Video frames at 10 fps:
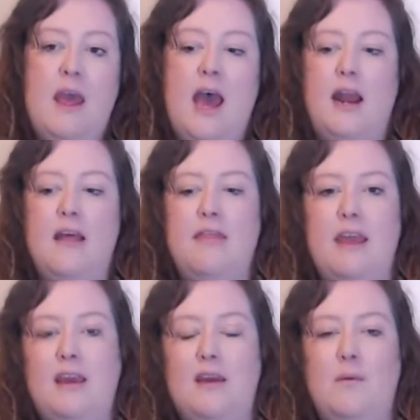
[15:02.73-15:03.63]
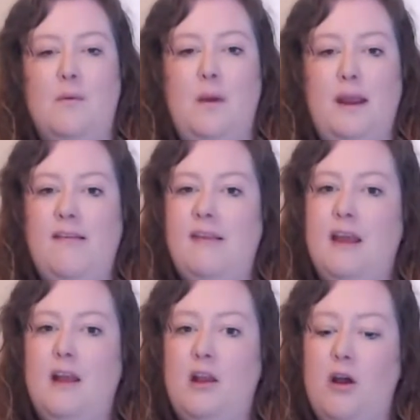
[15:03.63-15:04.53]
And I think we see a
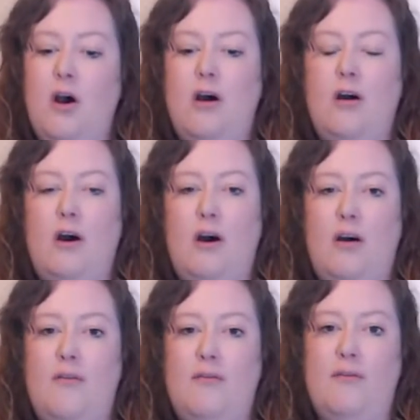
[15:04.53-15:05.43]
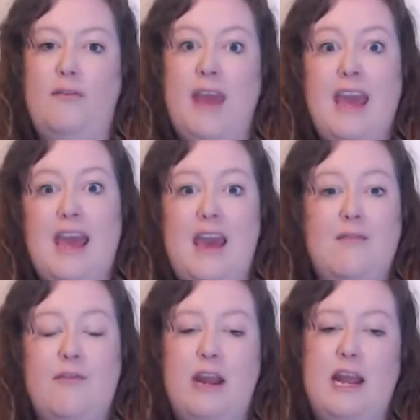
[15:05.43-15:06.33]
lot of fear,
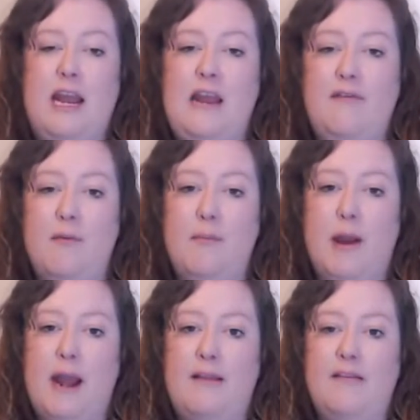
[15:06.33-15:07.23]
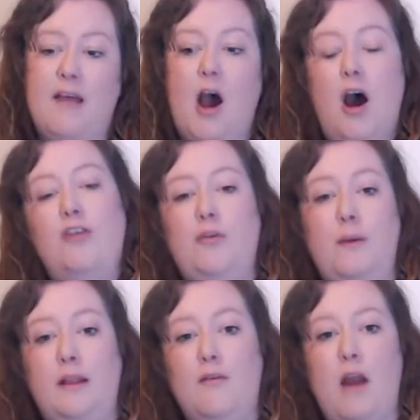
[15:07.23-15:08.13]
really, from brands that are
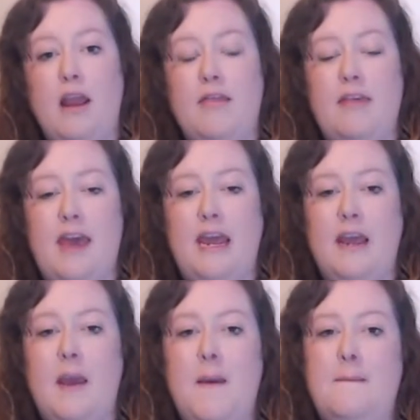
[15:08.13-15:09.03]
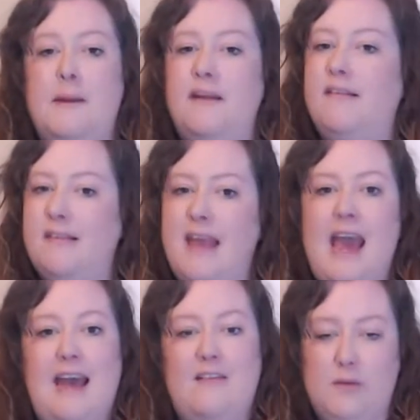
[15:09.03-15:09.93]
doing the right thing, but are
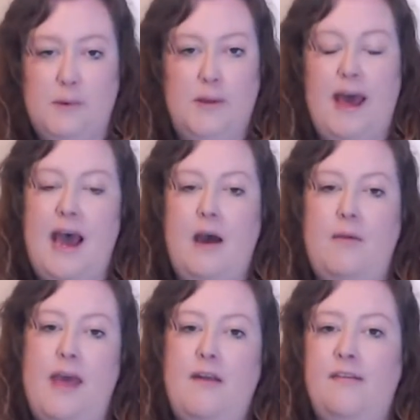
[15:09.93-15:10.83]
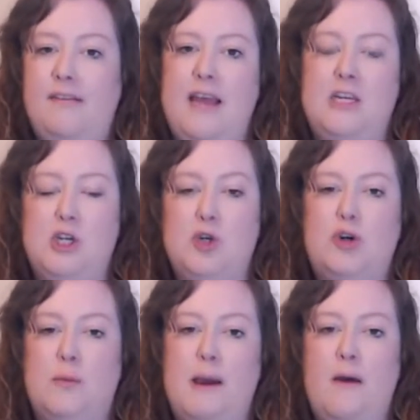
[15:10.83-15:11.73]
scared to put that out there and scared to
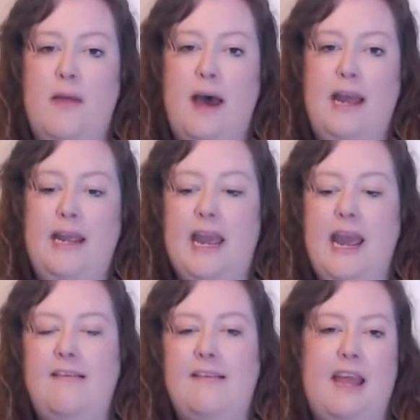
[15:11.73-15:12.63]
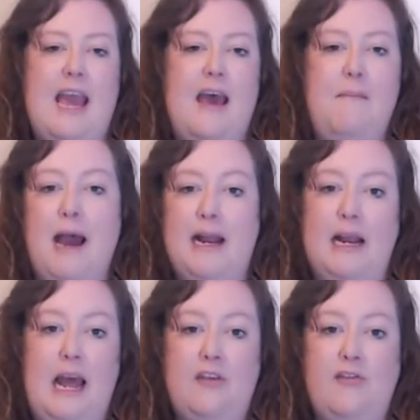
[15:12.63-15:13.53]
talk about that in case they get a
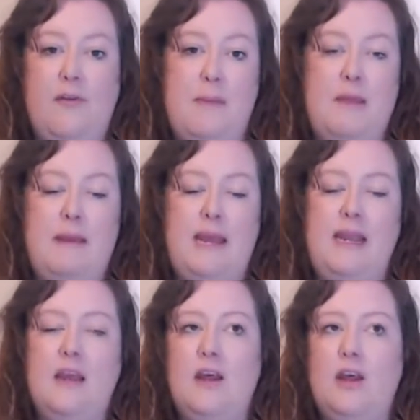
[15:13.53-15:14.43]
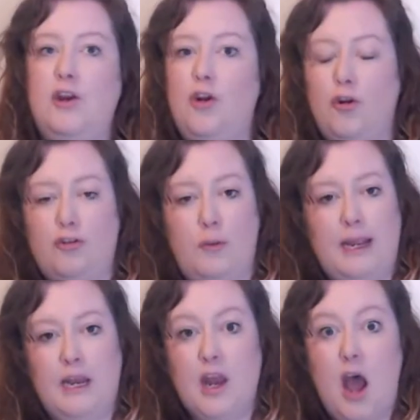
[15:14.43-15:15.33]
backlash for maybe not doing
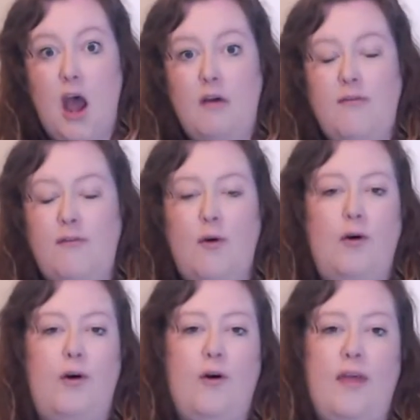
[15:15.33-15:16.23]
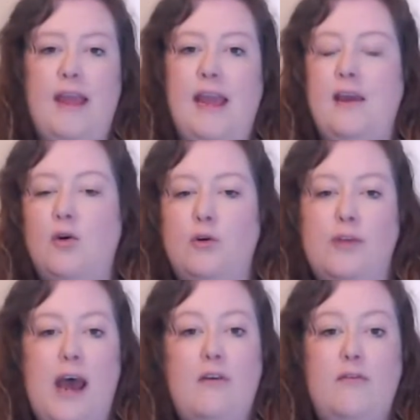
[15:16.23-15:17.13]
enough or they get called
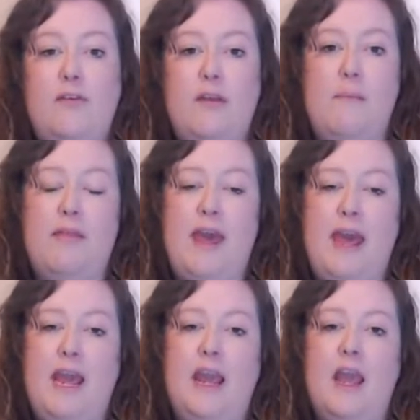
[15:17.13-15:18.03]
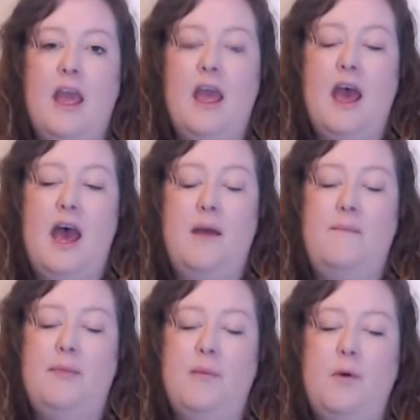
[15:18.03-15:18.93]
out for something.
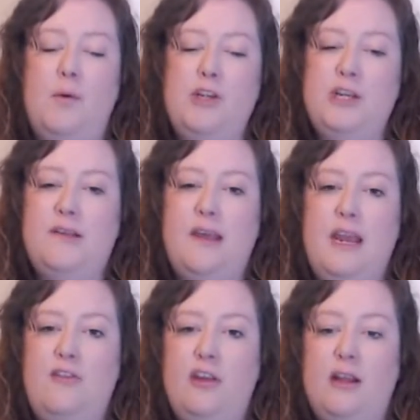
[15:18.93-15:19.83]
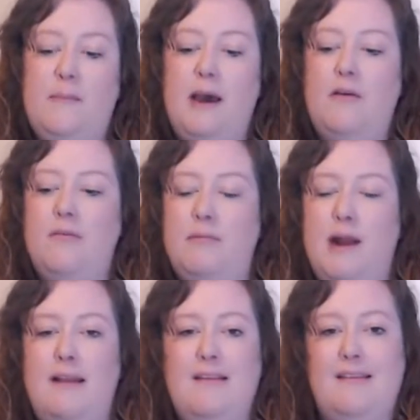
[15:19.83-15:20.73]
And what would you say, Jill, about
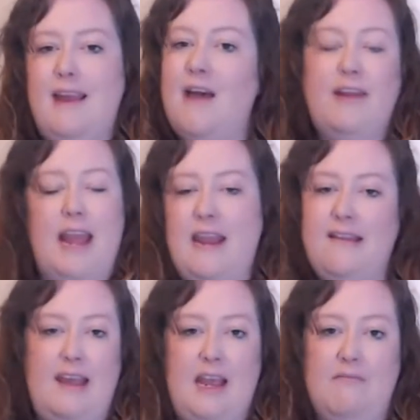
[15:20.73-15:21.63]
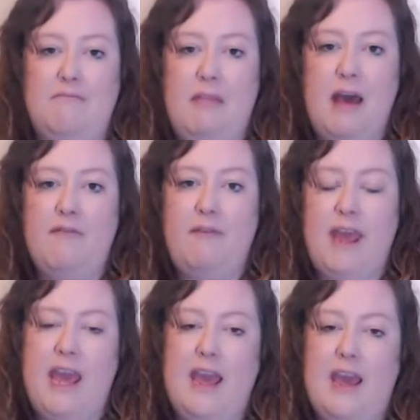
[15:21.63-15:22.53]
brands navigating that
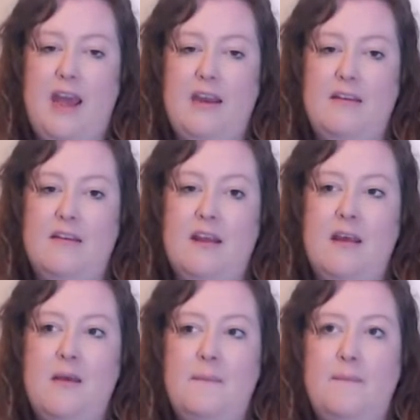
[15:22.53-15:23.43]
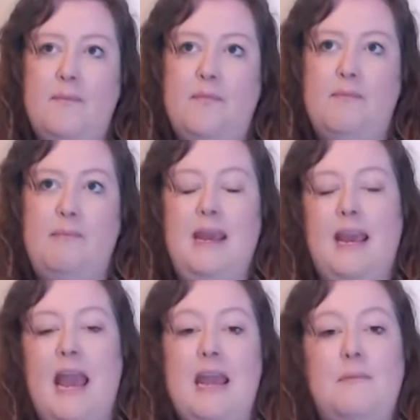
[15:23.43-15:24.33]
fear and being
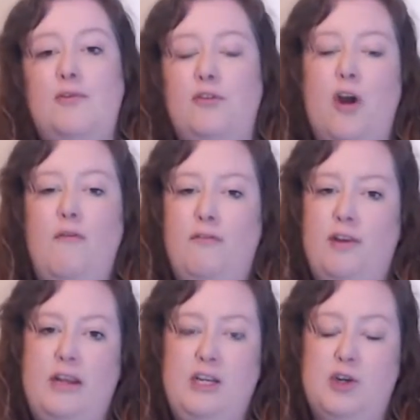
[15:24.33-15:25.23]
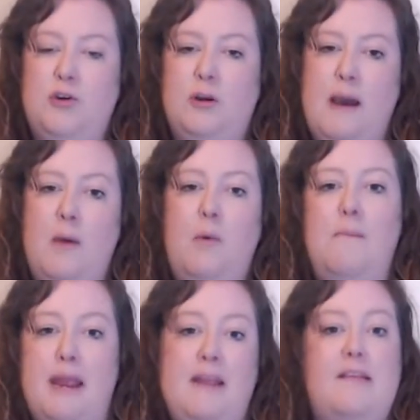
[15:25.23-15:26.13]
able to confidently talk about what
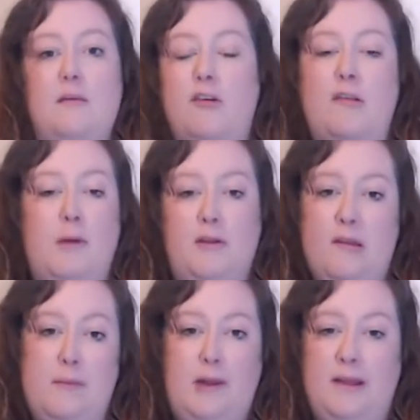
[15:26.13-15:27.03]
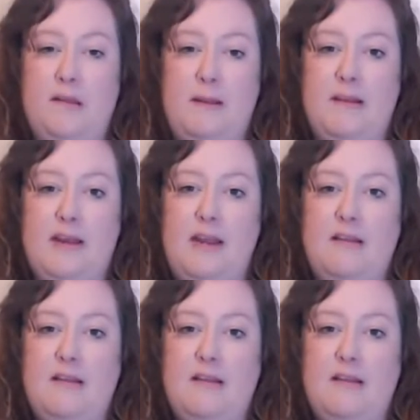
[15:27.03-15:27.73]
makes them responsible as a business?